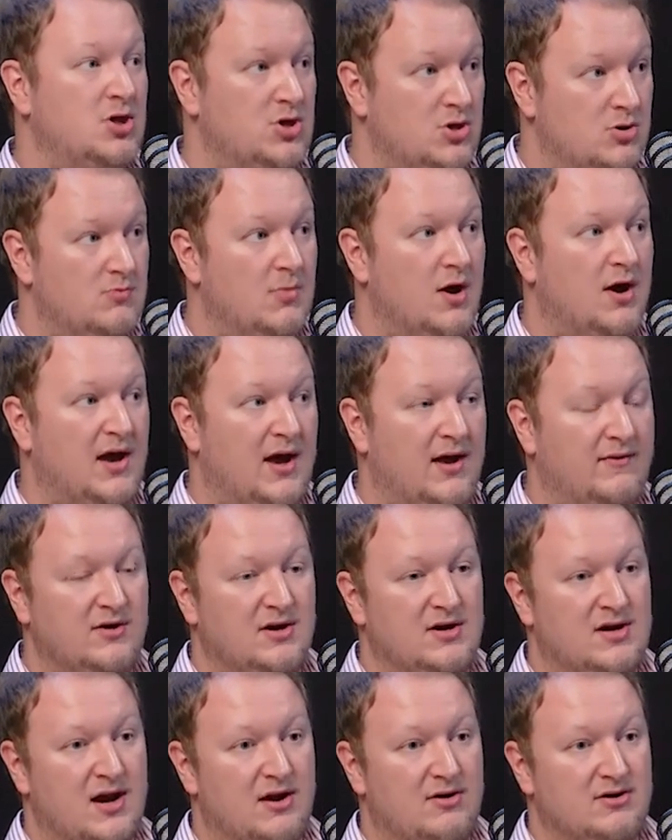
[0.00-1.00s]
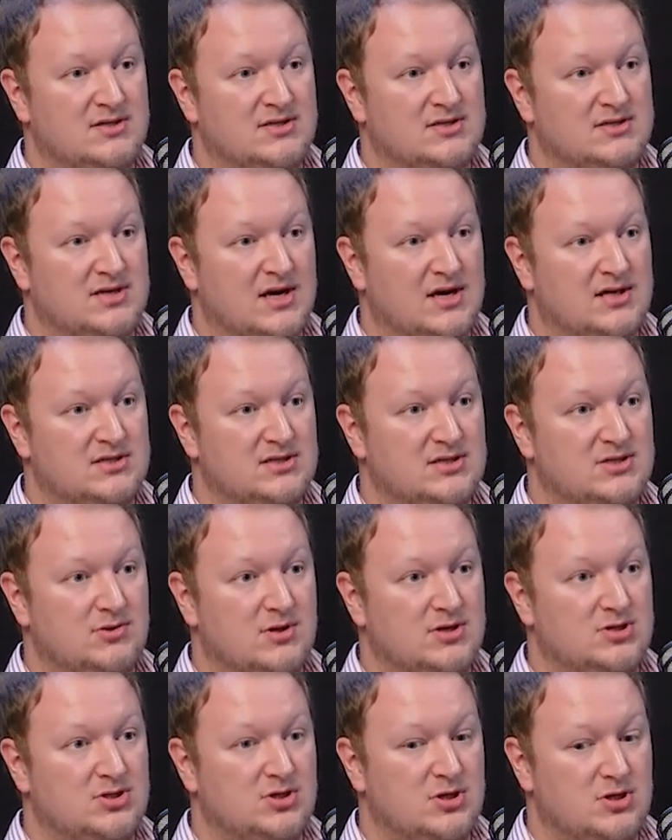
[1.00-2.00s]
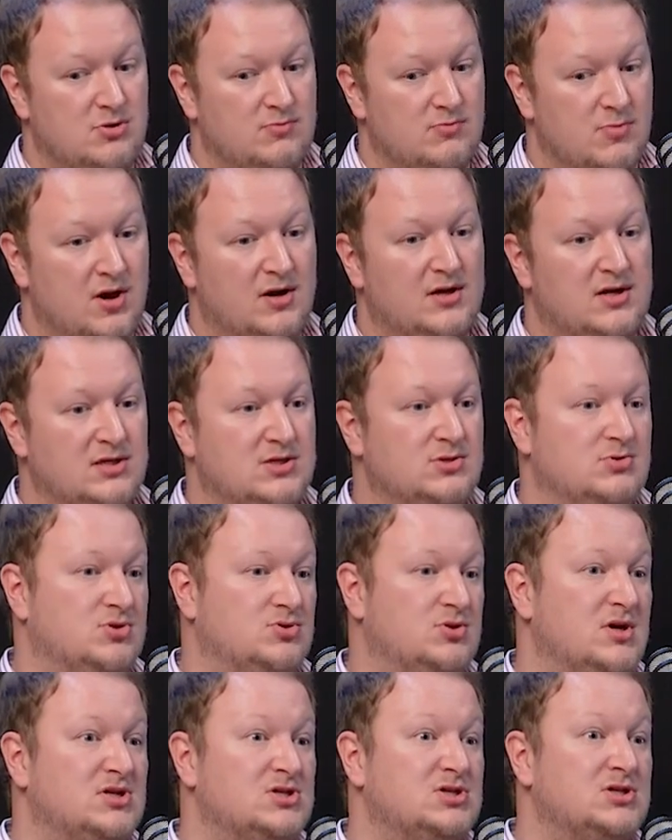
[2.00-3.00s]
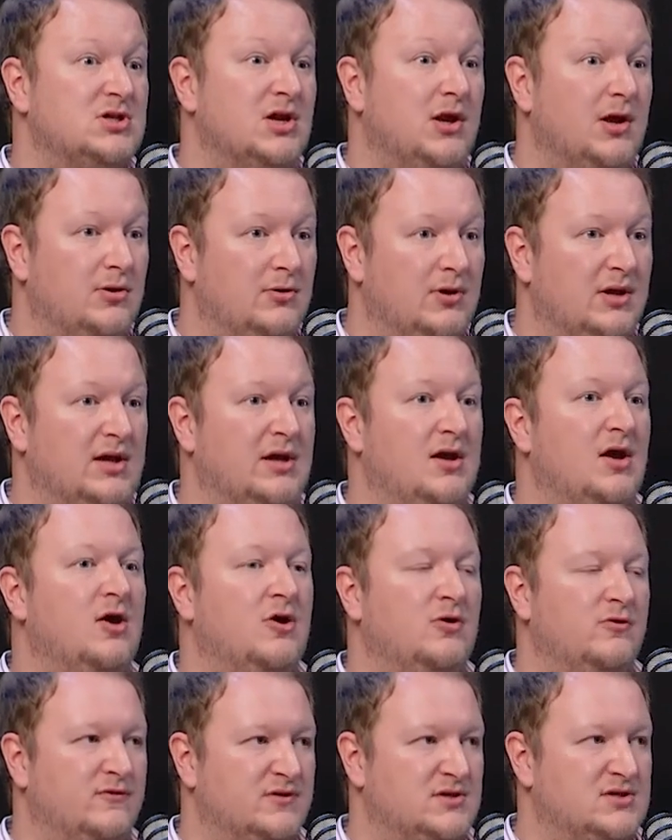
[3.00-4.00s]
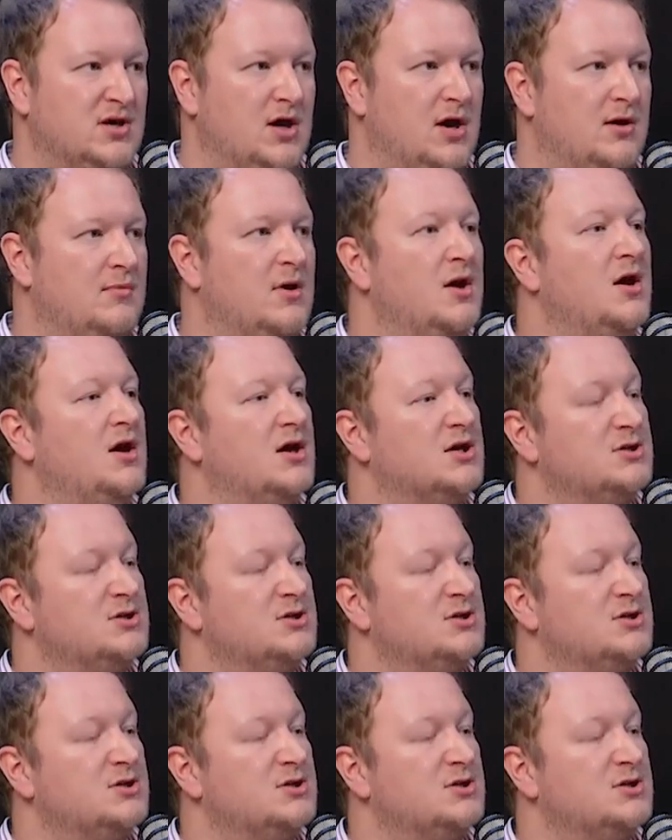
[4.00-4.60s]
you might have an inheritance tax situation that you might need to address slowly over time